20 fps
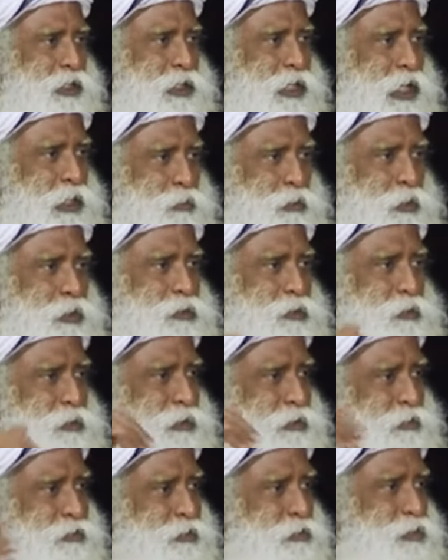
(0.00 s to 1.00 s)
Not
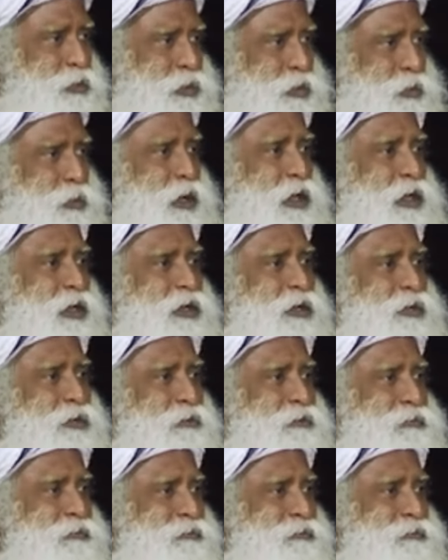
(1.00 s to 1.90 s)
possible, put the wall